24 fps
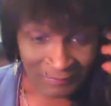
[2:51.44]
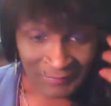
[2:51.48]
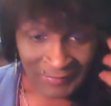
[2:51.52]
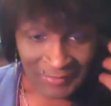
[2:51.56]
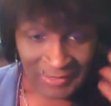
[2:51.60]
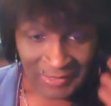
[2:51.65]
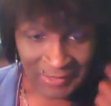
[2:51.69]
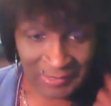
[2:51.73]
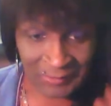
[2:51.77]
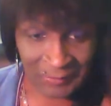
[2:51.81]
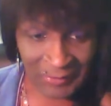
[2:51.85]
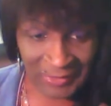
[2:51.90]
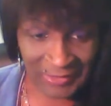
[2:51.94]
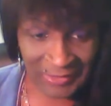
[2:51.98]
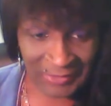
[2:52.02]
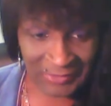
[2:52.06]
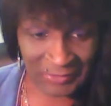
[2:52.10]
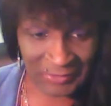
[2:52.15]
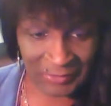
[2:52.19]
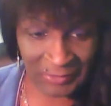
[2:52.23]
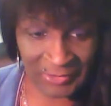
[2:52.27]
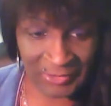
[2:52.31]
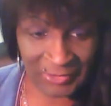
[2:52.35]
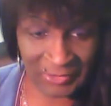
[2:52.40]
Anyway,
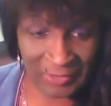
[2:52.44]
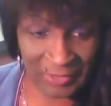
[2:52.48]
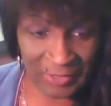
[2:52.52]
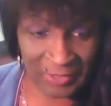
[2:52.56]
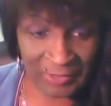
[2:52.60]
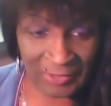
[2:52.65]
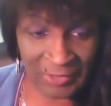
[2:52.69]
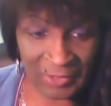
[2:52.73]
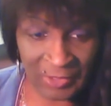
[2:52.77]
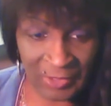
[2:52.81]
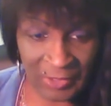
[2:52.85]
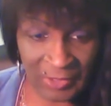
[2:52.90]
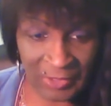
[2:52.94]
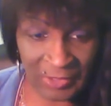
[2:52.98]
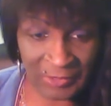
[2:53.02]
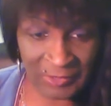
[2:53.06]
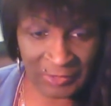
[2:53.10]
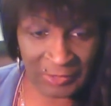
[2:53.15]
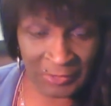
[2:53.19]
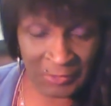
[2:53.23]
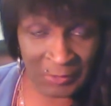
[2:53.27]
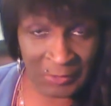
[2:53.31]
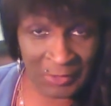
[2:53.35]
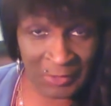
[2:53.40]
so I started hard to
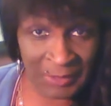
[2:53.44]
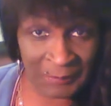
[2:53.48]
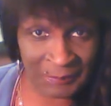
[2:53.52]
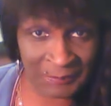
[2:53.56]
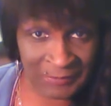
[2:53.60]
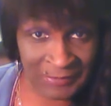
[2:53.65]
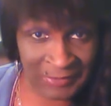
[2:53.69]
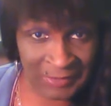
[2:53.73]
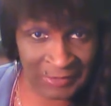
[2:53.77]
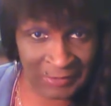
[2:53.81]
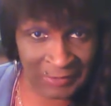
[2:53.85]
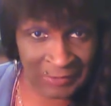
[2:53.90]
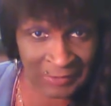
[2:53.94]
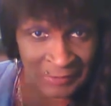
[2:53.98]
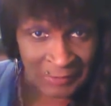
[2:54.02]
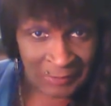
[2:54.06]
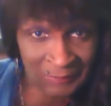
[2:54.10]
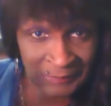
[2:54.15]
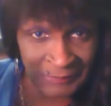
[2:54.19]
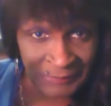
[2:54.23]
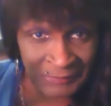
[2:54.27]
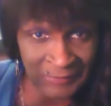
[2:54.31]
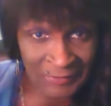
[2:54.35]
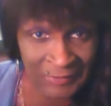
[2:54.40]
go up the
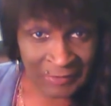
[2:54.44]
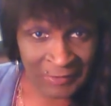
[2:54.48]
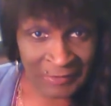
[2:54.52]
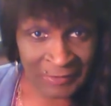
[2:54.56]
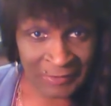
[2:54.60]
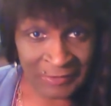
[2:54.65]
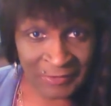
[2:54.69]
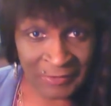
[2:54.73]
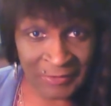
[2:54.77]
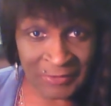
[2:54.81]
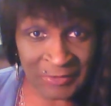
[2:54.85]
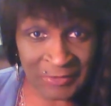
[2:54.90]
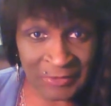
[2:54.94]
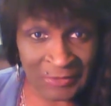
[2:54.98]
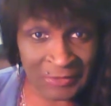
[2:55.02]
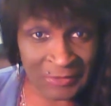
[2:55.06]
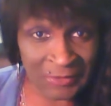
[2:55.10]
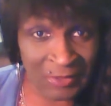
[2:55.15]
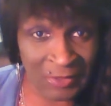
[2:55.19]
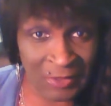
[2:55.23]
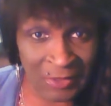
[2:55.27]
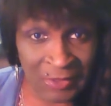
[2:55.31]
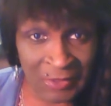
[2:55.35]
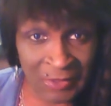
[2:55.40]
hill. There's this
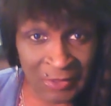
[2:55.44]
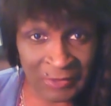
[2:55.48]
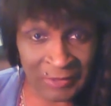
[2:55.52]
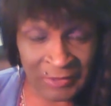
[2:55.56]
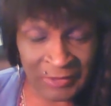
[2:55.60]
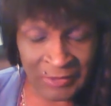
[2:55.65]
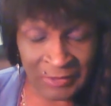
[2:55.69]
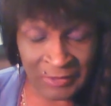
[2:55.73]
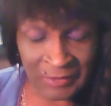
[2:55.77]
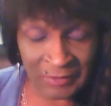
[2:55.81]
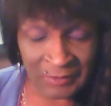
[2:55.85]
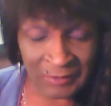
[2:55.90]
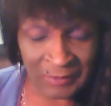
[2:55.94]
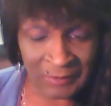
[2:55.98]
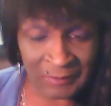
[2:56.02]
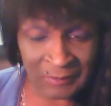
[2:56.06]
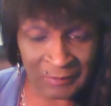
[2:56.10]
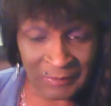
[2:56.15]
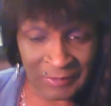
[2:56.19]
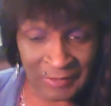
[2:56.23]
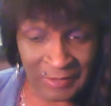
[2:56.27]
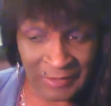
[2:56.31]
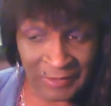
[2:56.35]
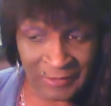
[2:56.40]
long hill
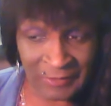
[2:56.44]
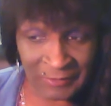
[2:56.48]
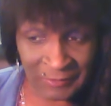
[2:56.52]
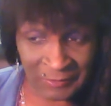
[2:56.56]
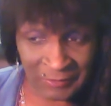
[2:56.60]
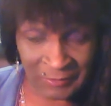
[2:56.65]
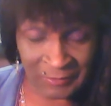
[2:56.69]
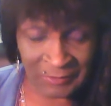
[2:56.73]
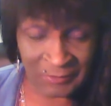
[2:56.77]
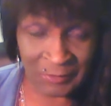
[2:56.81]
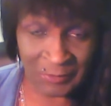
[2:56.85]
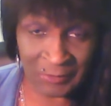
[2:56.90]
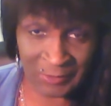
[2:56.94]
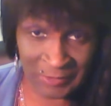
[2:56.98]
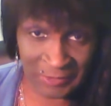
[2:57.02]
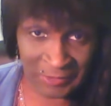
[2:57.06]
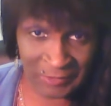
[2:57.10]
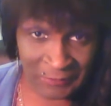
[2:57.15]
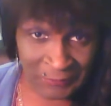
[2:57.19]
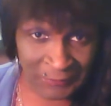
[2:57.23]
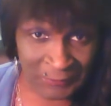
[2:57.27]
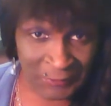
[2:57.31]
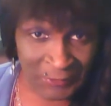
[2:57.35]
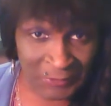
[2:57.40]
in
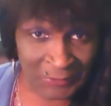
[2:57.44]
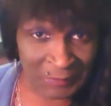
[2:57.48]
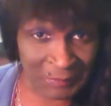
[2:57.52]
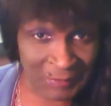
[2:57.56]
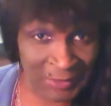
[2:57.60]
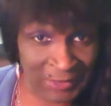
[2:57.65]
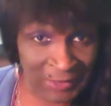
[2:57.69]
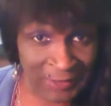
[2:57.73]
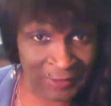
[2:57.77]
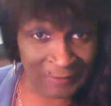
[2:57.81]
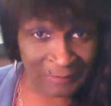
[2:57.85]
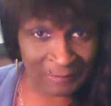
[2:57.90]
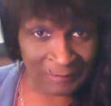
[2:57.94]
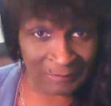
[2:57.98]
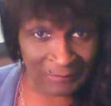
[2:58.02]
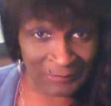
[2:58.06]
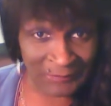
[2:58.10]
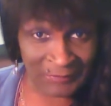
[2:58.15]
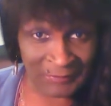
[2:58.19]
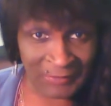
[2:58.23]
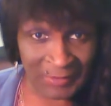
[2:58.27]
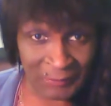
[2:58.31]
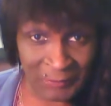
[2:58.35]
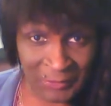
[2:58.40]
the first mile.
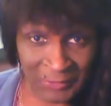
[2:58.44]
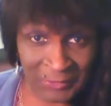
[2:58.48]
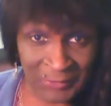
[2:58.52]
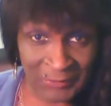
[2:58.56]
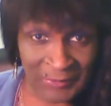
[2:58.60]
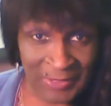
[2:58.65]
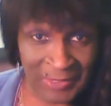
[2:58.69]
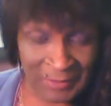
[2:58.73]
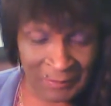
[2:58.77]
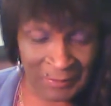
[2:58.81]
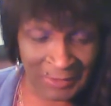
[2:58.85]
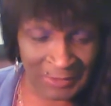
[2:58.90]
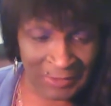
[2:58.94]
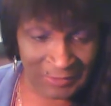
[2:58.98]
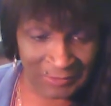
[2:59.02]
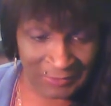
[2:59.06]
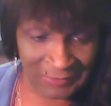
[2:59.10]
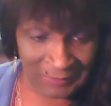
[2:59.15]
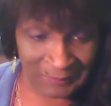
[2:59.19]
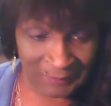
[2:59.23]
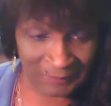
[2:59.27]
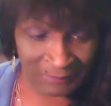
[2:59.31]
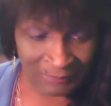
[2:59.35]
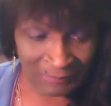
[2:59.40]
I want to do 8
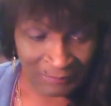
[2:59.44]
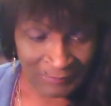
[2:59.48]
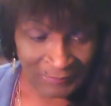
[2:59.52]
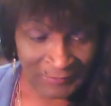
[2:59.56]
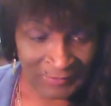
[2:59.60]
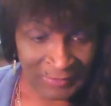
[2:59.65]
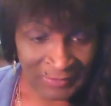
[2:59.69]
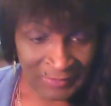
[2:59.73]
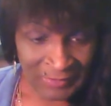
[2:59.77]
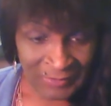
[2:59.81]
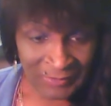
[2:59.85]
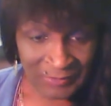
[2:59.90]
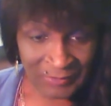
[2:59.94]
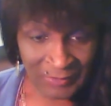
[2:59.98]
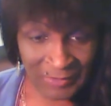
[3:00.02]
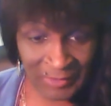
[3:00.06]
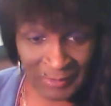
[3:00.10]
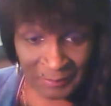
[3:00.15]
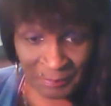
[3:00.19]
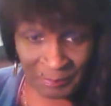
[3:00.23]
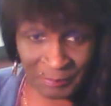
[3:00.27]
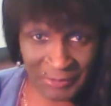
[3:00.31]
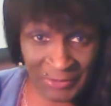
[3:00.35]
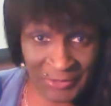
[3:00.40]
miles. So I
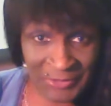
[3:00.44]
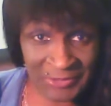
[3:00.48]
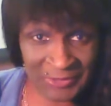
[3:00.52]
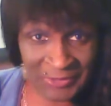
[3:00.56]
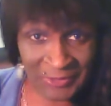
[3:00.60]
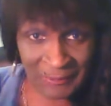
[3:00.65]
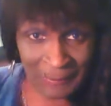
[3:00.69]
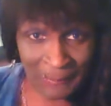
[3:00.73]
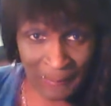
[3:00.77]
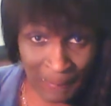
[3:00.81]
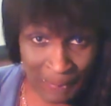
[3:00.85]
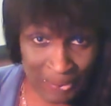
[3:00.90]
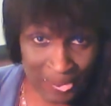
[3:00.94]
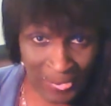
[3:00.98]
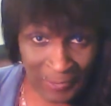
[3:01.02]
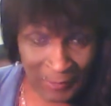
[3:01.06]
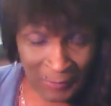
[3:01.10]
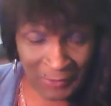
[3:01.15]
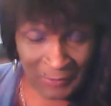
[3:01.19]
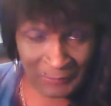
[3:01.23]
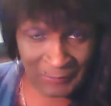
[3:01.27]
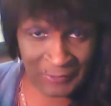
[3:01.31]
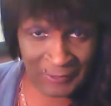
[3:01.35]
pushed it, going up the